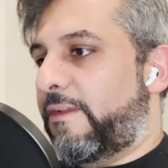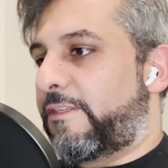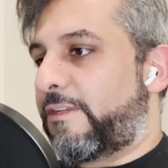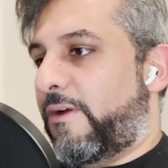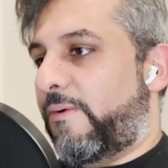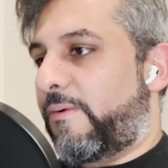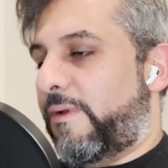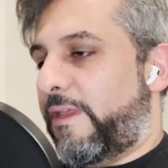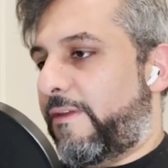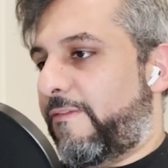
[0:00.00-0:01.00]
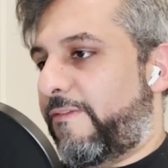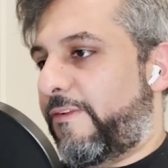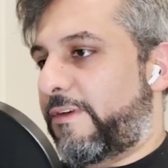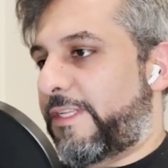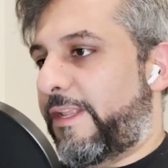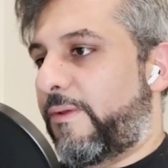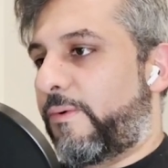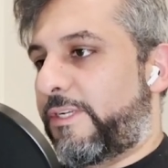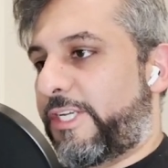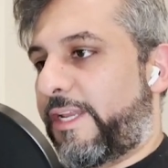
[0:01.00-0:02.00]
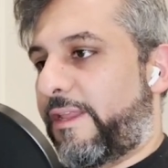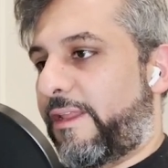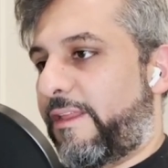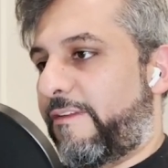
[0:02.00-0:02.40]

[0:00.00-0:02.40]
So firstly, we're checking